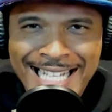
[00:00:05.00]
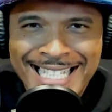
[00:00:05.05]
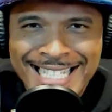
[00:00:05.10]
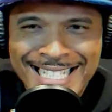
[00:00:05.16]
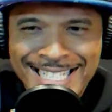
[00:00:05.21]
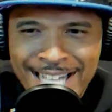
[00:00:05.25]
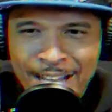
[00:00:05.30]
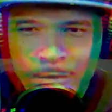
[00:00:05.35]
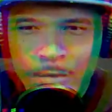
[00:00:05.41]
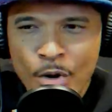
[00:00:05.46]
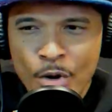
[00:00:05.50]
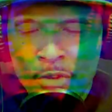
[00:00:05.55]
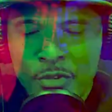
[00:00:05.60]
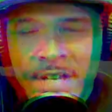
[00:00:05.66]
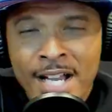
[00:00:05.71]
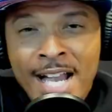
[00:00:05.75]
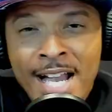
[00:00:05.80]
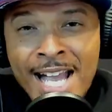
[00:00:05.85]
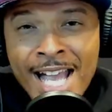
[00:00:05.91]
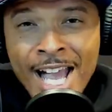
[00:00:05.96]
Network,
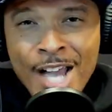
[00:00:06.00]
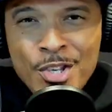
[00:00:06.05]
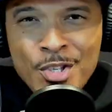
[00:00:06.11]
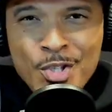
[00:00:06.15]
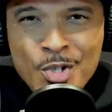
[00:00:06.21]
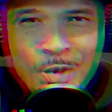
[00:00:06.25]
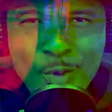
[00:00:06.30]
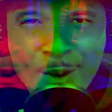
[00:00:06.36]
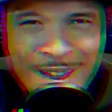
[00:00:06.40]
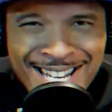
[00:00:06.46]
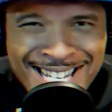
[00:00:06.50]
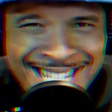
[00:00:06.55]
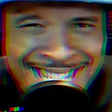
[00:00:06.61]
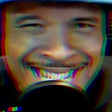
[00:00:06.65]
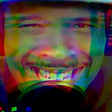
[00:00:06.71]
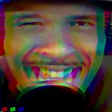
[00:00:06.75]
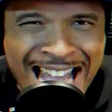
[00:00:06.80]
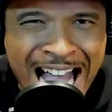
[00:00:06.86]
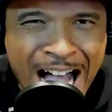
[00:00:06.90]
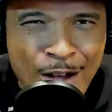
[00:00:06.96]
and you are
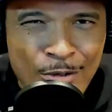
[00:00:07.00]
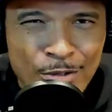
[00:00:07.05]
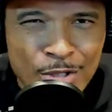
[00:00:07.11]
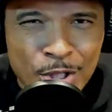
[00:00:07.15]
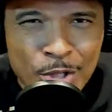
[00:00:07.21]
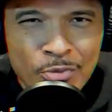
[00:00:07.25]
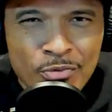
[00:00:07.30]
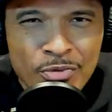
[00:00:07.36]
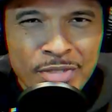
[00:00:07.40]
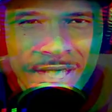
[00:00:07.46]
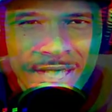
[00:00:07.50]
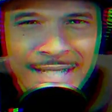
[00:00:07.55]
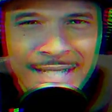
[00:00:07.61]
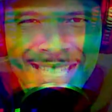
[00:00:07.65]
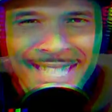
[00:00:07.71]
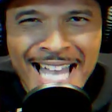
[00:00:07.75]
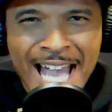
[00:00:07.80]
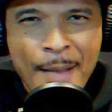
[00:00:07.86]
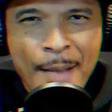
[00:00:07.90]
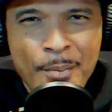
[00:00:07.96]
now tuned in
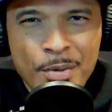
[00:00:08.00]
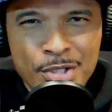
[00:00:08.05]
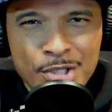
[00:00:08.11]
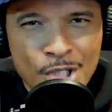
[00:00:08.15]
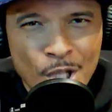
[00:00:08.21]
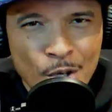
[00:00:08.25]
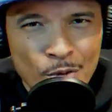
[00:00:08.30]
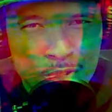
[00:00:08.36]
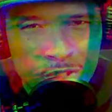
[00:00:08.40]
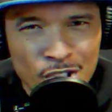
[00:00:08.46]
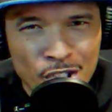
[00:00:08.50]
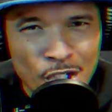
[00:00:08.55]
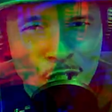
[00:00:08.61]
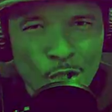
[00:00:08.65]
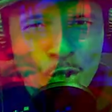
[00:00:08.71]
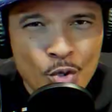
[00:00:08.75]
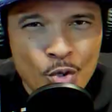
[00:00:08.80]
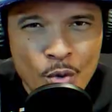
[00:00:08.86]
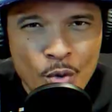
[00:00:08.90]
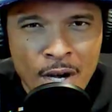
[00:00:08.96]
to episode
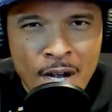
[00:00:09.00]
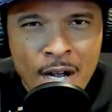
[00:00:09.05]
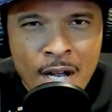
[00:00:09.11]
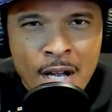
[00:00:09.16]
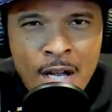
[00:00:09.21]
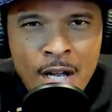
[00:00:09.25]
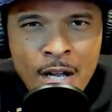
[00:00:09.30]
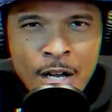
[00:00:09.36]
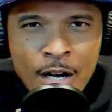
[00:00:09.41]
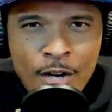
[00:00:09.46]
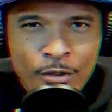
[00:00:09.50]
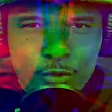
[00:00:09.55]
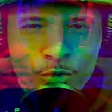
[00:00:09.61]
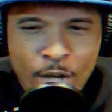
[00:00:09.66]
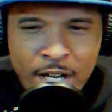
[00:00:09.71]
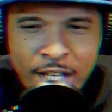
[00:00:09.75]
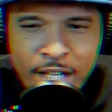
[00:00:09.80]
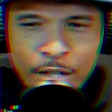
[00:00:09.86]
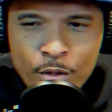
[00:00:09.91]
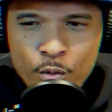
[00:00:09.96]
2 of
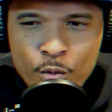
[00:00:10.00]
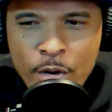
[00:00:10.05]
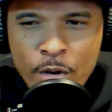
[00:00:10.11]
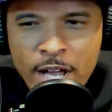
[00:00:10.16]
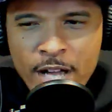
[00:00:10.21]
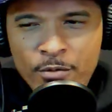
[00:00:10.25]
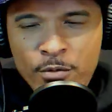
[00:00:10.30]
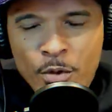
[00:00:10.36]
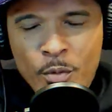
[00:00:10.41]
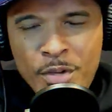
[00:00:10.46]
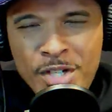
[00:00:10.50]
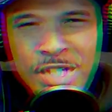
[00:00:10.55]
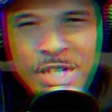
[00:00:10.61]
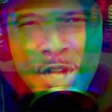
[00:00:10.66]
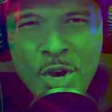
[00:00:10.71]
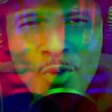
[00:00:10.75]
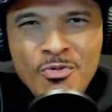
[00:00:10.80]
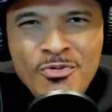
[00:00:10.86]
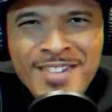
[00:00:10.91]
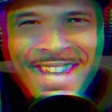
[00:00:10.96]
Rated Rev, where we
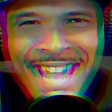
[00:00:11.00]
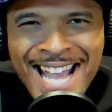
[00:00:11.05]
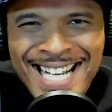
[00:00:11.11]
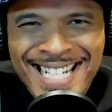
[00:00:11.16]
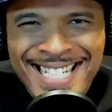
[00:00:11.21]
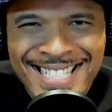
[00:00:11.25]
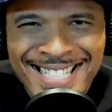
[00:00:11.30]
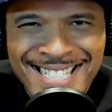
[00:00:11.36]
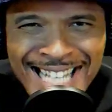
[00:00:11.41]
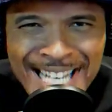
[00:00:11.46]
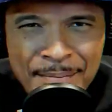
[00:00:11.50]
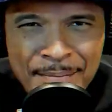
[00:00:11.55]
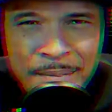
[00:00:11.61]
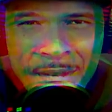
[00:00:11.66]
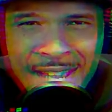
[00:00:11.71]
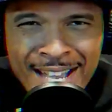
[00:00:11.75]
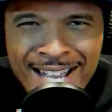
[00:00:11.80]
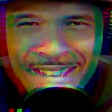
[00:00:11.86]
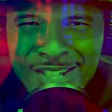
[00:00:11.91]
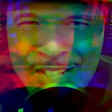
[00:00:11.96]
go neck deep
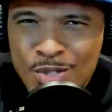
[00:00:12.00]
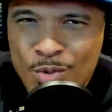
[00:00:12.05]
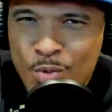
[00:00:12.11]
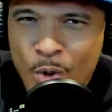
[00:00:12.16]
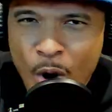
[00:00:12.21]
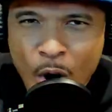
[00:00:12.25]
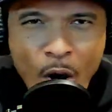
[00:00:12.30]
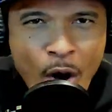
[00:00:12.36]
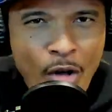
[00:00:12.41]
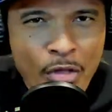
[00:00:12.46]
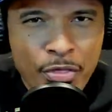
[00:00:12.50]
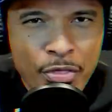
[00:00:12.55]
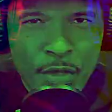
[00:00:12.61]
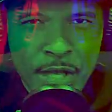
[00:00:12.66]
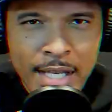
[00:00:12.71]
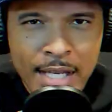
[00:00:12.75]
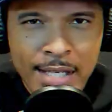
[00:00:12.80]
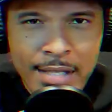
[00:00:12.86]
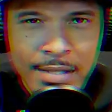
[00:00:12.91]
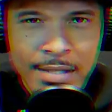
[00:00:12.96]
into all
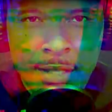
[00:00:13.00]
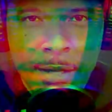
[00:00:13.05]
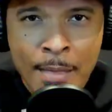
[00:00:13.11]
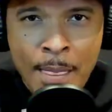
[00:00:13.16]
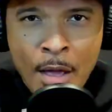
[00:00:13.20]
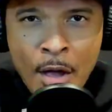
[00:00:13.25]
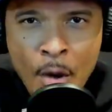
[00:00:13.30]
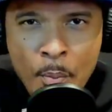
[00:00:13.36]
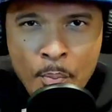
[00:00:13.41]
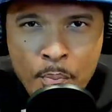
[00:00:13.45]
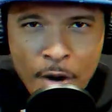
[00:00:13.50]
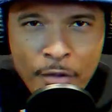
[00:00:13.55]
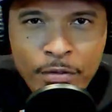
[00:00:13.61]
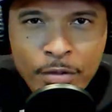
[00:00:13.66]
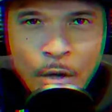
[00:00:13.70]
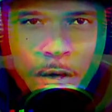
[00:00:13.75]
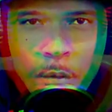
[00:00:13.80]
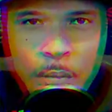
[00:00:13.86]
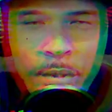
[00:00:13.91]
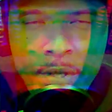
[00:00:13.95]
things
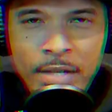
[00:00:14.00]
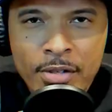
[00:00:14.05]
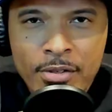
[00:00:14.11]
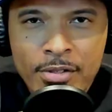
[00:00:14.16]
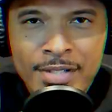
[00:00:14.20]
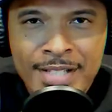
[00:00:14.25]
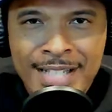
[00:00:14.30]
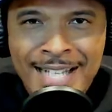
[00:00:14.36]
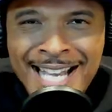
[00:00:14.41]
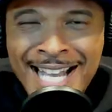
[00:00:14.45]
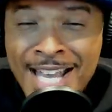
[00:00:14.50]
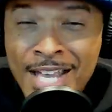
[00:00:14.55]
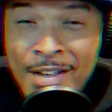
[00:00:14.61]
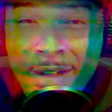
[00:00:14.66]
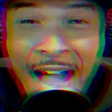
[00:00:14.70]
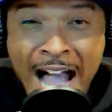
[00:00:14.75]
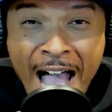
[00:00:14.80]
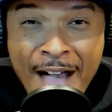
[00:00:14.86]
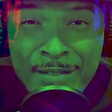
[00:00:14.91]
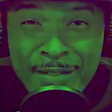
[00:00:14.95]
Buffalo Bills. Yo,
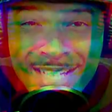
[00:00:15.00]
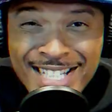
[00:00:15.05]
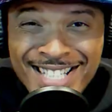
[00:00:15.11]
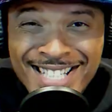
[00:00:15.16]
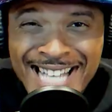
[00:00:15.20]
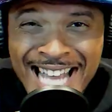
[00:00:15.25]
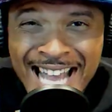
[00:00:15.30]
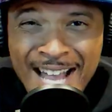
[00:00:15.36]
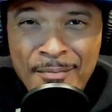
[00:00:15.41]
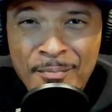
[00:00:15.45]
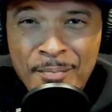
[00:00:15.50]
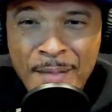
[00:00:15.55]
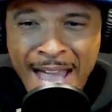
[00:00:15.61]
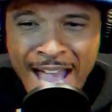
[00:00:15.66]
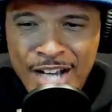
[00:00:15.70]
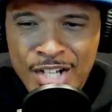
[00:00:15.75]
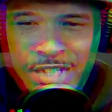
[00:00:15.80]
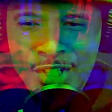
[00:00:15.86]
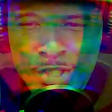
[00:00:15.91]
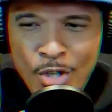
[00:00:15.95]
I have a
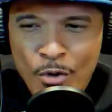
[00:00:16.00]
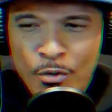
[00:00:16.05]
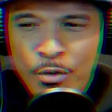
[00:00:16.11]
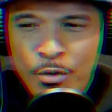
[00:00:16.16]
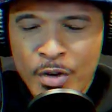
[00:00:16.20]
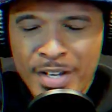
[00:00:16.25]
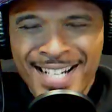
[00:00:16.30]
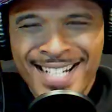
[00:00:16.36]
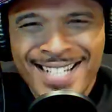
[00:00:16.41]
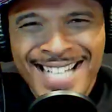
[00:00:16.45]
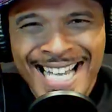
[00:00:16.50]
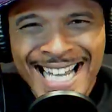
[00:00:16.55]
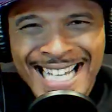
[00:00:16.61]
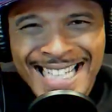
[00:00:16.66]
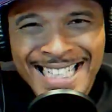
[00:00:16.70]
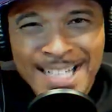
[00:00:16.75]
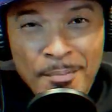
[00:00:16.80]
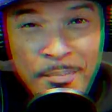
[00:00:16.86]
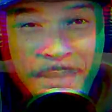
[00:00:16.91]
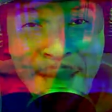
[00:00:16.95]
jam-packed show for you today, and
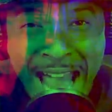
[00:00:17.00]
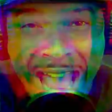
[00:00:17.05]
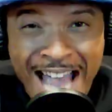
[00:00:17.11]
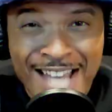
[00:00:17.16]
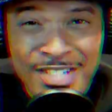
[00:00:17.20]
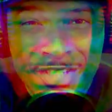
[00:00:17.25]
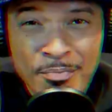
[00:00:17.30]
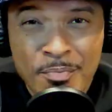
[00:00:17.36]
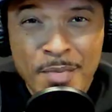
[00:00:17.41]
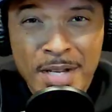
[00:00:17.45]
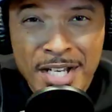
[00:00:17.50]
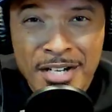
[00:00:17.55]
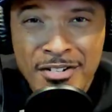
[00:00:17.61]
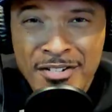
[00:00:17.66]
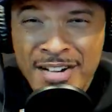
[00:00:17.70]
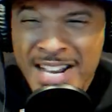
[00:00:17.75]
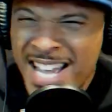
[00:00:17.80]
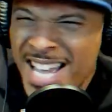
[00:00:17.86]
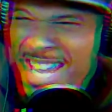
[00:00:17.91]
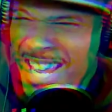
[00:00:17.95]
the passion meter
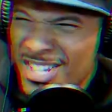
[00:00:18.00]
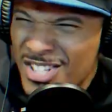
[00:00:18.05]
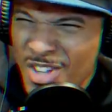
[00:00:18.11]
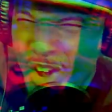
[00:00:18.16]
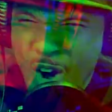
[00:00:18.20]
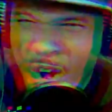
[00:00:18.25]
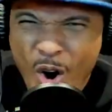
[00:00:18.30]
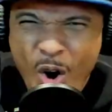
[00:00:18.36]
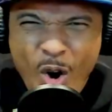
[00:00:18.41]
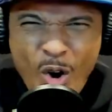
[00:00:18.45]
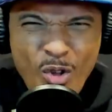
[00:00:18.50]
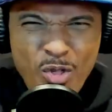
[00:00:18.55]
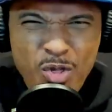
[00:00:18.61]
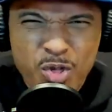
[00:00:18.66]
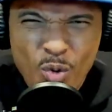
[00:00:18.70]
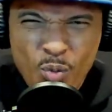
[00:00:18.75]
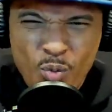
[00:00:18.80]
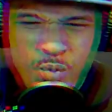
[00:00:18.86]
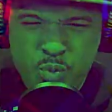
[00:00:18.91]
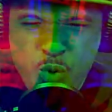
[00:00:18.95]
is all the
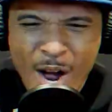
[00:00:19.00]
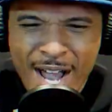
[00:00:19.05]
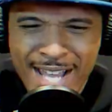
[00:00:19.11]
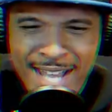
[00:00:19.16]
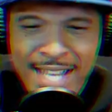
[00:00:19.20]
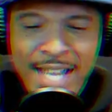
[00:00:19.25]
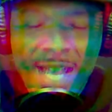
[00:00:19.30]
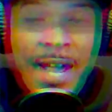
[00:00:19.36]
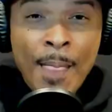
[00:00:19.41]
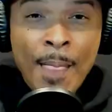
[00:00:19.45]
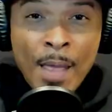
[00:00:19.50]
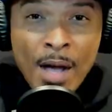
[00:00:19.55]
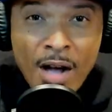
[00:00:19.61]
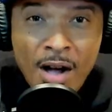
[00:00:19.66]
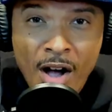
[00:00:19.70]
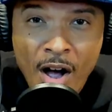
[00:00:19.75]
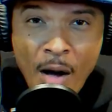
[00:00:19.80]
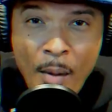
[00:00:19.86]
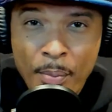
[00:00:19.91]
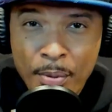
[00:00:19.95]
way
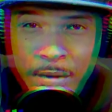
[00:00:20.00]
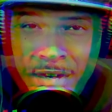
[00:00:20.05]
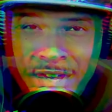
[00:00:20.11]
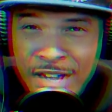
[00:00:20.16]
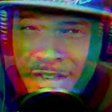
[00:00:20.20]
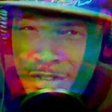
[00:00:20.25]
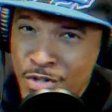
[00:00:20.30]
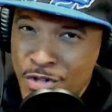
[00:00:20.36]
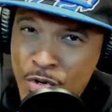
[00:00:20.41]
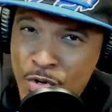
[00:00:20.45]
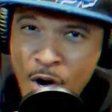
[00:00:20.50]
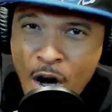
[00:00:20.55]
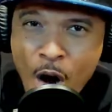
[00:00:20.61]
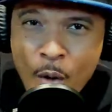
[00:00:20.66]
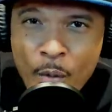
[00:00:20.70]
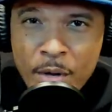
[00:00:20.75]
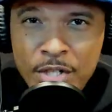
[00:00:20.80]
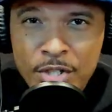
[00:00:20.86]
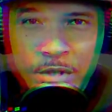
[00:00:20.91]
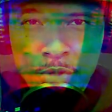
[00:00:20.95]
up. You know how
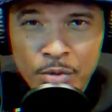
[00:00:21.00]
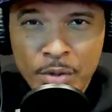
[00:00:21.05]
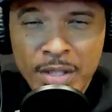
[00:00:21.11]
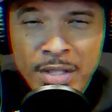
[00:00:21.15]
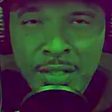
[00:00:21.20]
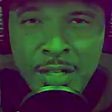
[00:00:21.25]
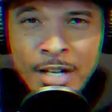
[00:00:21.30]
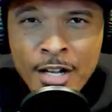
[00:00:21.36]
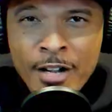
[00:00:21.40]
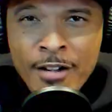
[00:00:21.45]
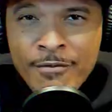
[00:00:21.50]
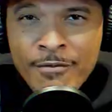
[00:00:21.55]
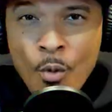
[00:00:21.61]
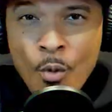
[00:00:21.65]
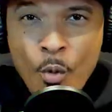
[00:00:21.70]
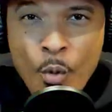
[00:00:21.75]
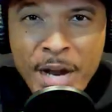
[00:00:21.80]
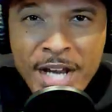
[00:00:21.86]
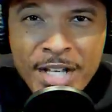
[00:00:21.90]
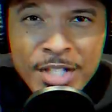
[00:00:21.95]
we do it.
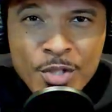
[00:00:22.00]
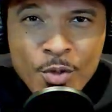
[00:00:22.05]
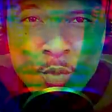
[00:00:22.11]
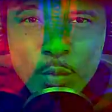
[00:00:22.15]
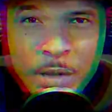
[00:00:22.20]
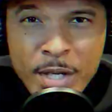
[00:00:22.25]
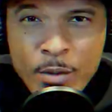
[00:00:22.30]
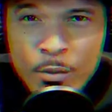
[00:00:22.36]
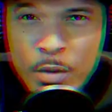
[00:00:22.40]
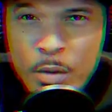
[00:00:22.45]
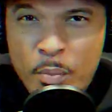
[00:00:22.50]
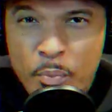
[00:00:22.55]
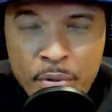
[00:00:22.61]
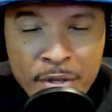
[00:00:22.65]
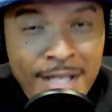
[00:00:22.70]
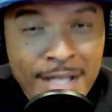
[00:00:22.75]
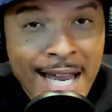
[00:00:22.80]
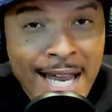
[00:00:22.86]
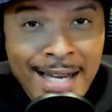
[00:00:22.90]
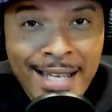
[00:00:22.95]
From week to week, we bring
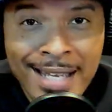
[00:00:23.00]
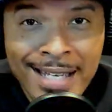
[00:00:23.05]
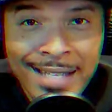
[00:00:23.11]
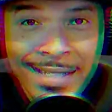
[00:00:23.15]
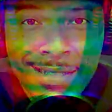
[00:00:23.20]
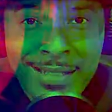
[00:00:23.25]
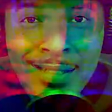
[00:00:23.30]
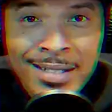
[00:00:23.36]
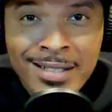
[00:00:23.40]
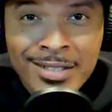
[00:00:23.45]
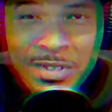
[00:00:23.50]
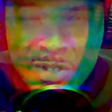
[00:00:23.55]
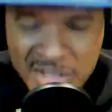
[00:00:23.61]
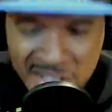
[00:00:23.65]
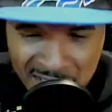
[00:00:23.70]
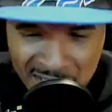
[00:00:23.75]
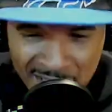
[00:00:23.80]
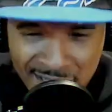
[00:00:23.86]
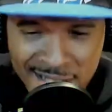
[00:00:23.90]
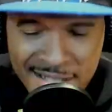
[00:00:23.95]
you that heat. So
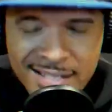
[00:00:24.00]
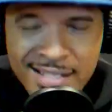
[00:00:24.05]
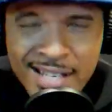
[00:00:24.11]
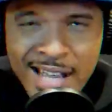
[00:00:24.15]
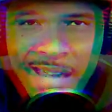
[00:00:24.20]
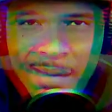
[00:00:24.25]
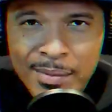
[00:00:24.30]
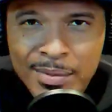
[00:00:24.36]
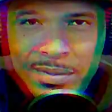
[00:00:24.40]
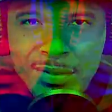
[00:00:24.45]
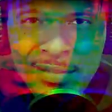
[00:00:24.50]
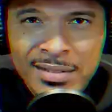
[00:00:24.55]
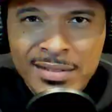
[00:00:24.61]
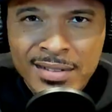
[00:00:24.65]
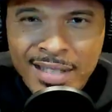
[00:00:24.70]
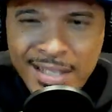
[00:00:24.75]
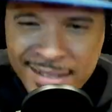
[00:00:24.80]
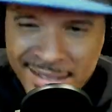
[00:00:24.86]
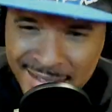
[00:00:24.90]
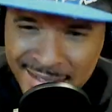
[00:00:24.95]
clear the tables.
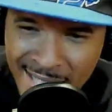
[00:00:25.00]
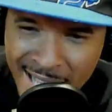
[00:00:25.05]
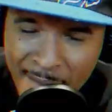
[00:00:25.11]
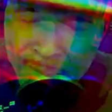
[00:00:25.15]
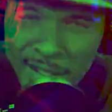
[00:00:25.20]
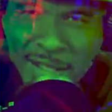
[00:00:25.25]
It's time to